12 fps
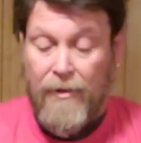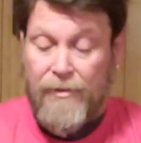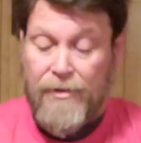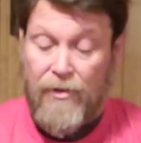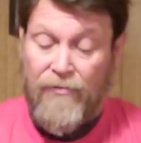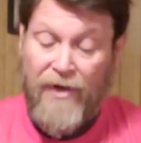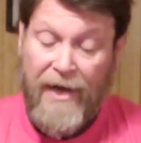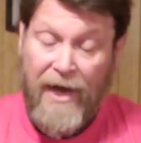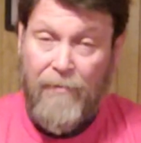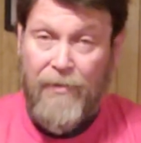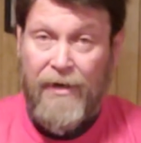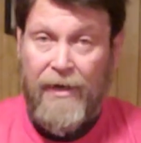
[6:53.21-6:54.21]
So if I
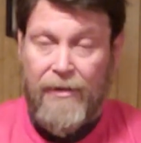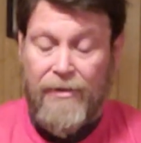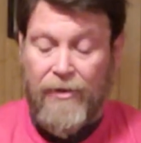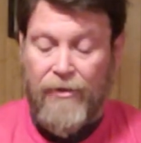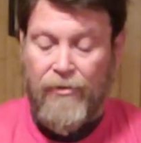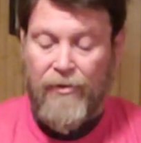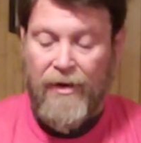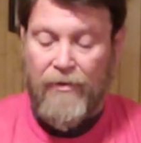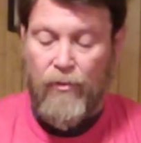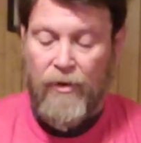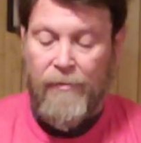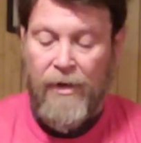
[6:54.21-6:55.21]
happen to get turned
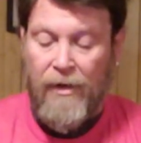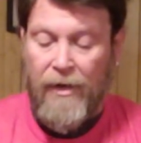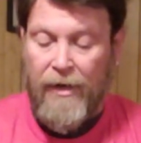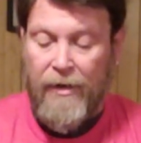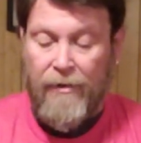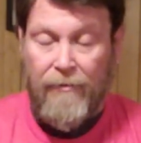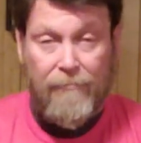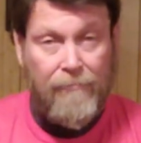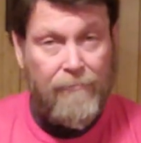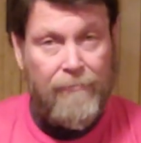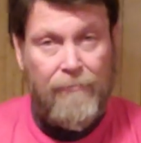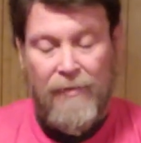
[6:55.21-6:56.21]
around when I'm on a hike,
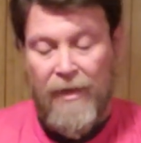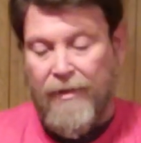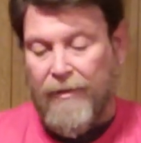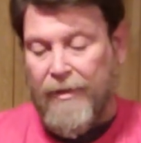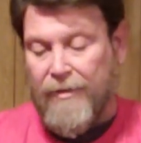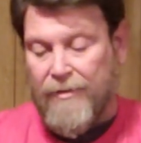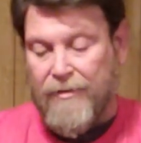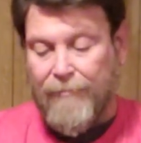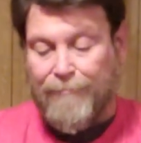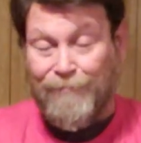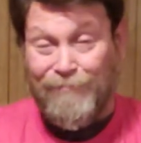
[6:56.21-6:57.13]
at least